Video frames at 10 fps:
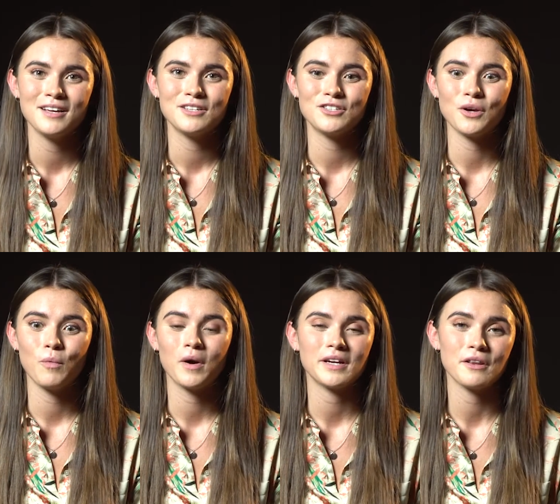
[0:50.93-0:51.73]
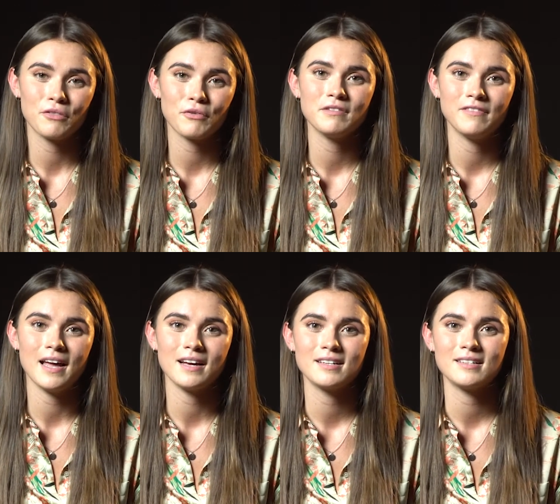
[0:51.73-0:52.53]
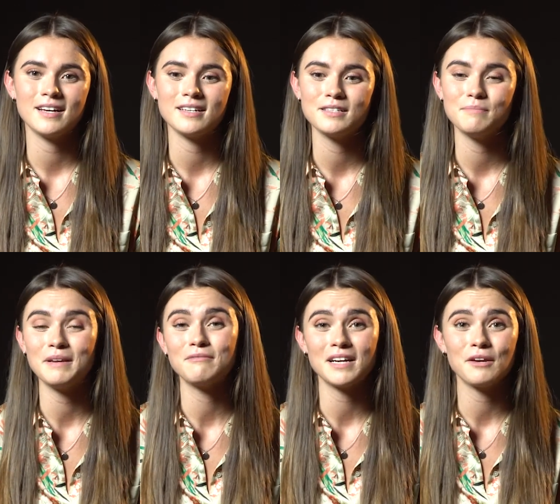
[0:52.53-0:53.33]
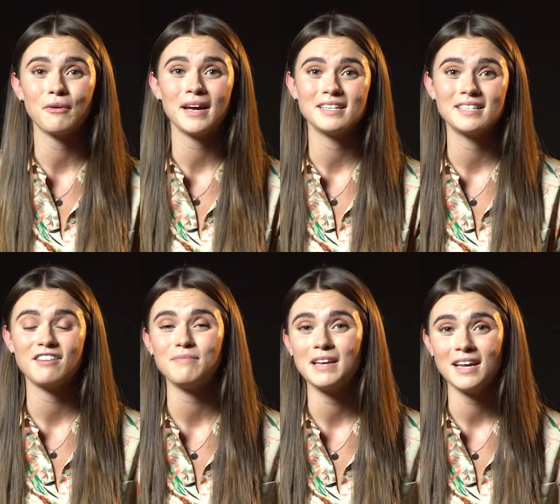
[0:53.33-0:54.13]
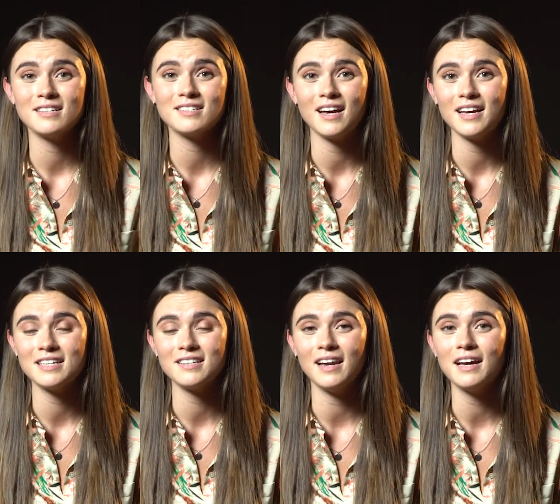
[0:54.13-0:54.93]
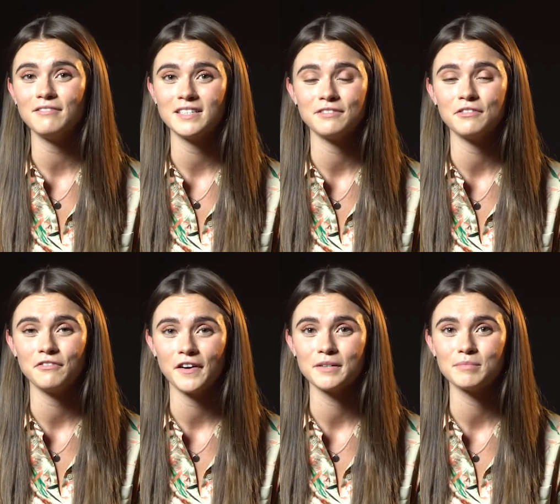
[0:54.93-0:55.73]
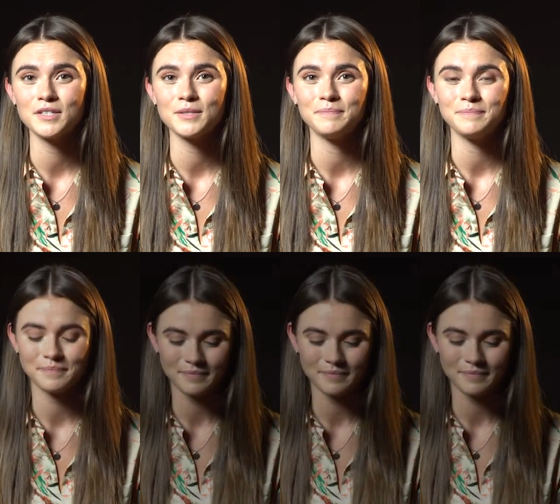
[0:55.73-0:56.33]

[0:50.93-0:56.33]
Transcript: So working through Flex has been really great to give me an insight into life at different firms.